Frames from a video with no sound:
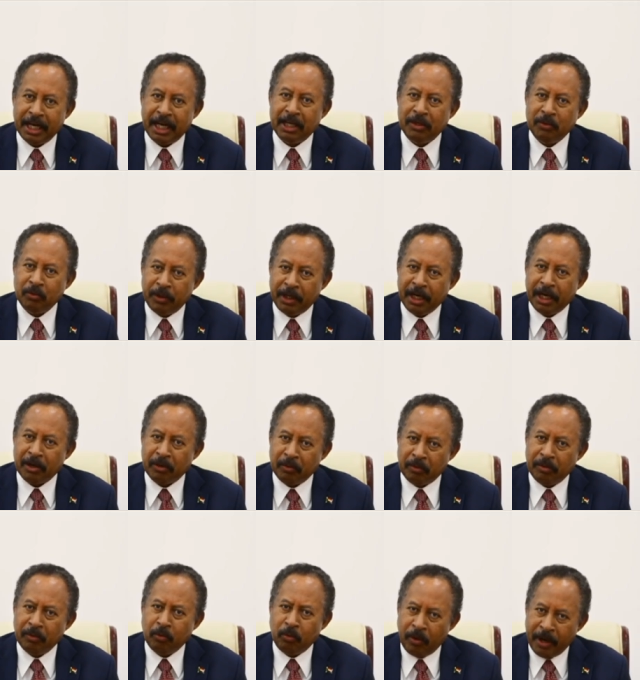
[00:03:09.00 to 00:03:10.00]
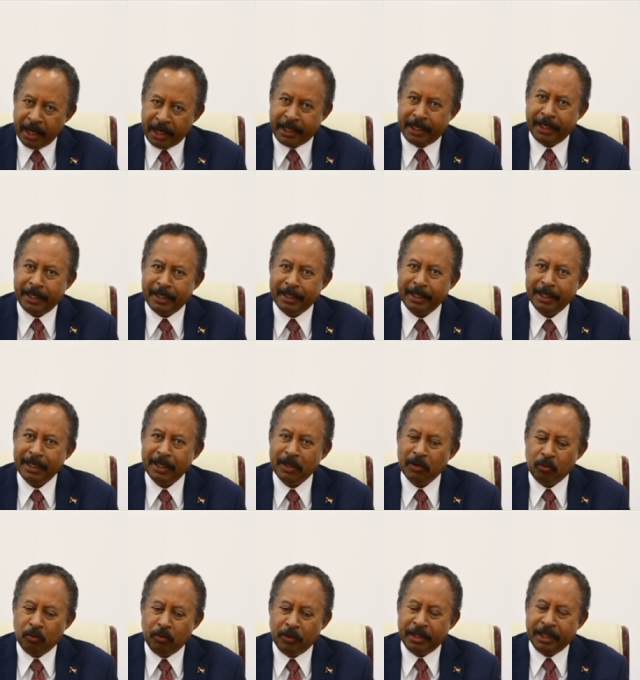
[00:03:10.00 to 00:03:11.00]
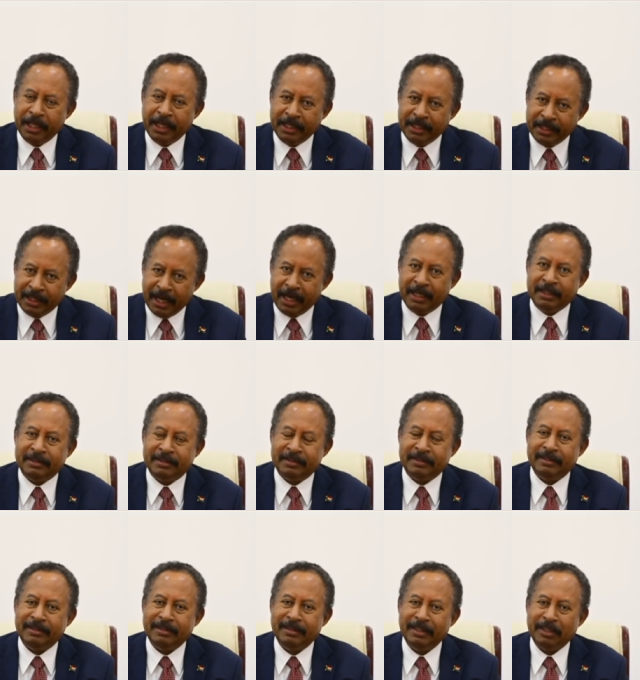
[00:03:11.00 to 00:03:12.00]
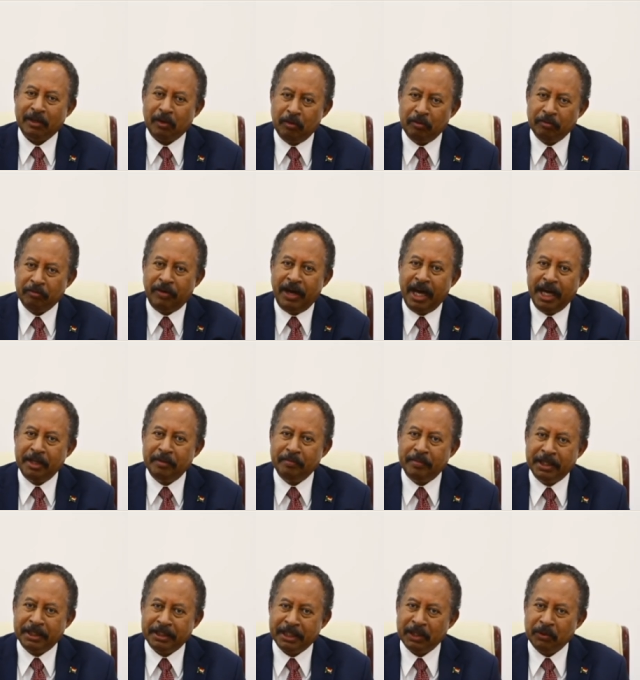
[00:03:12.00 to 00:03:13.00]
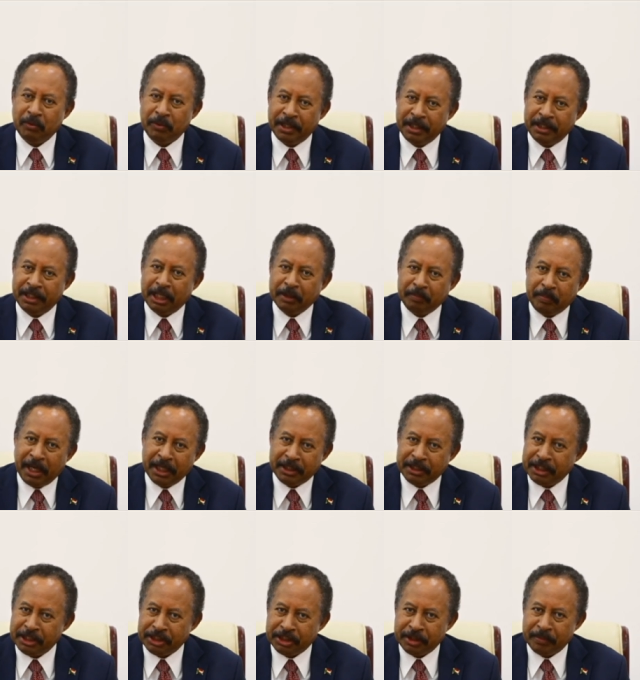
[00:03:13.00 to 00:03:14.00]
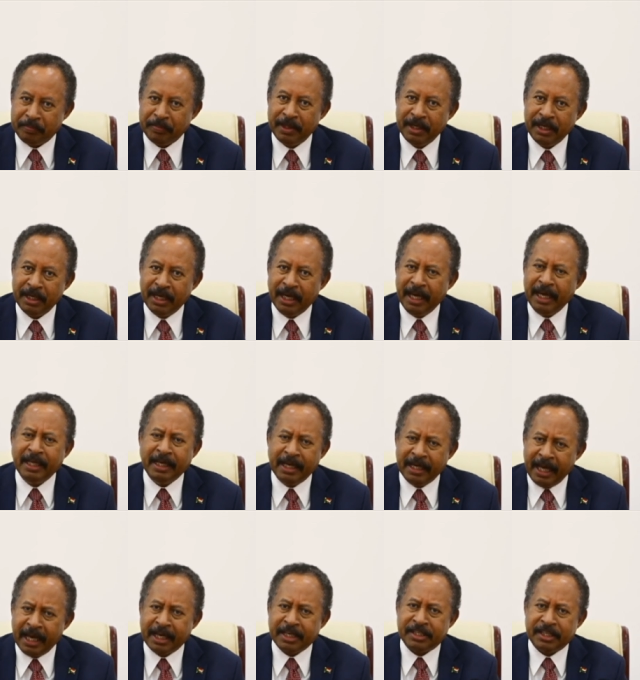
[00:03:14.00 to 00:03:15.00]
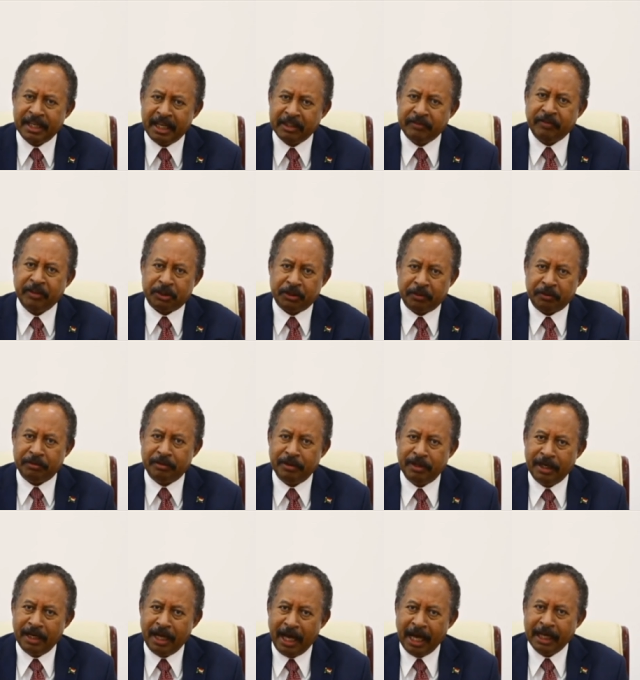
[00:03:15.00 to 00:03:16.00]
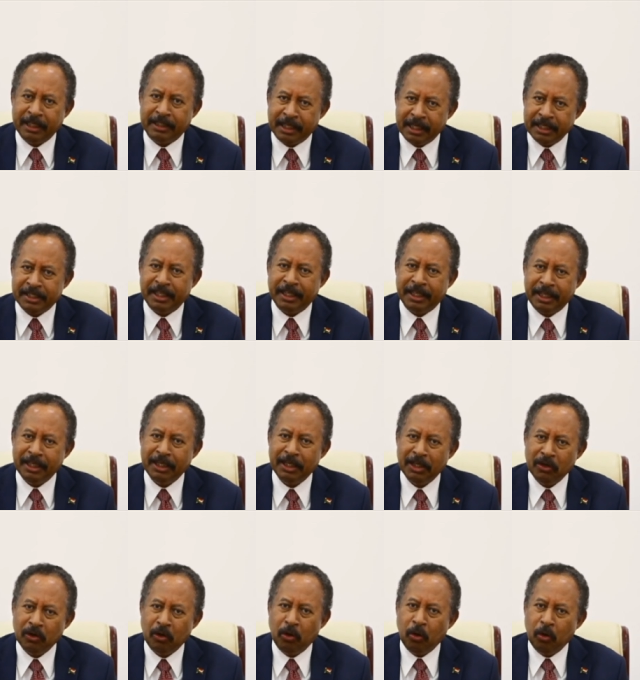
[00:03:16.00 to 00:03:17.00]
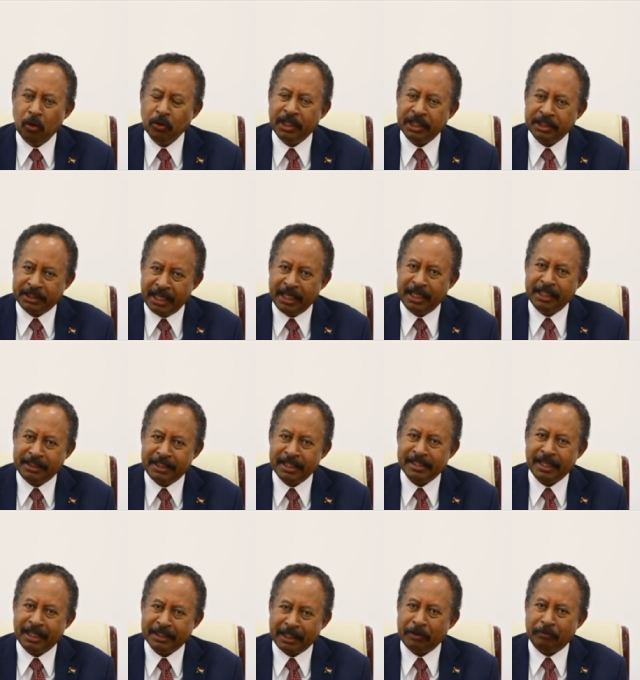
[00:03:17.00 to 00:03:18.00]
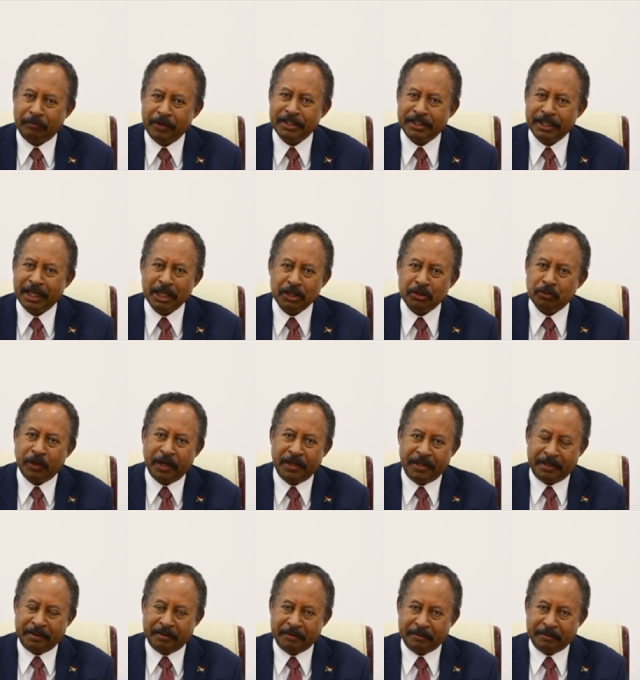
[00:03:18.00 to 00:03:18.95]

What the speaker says: and we are working within that confinement and within that partnership in an excellent fashion, addressing all the challenges that are facing us together.